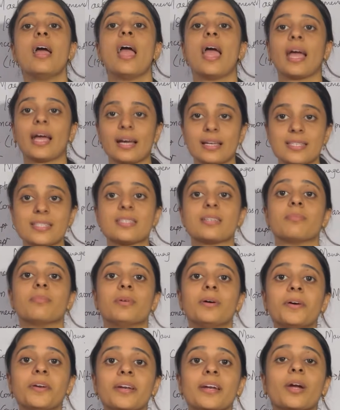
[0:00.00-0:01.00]

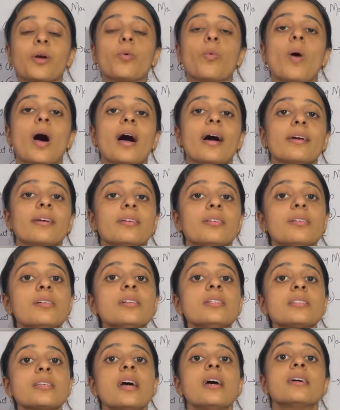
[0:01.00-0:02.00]
Customer
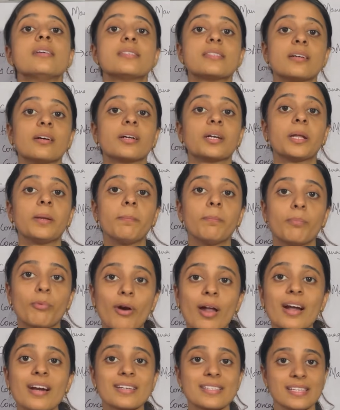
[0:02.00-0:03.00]
requires certain
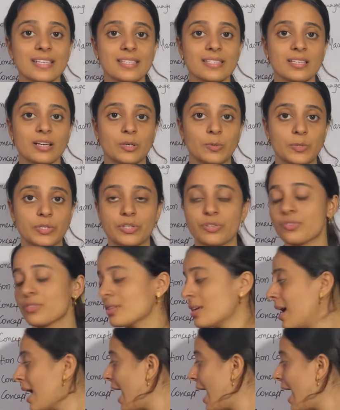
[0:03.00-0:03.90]
products and services,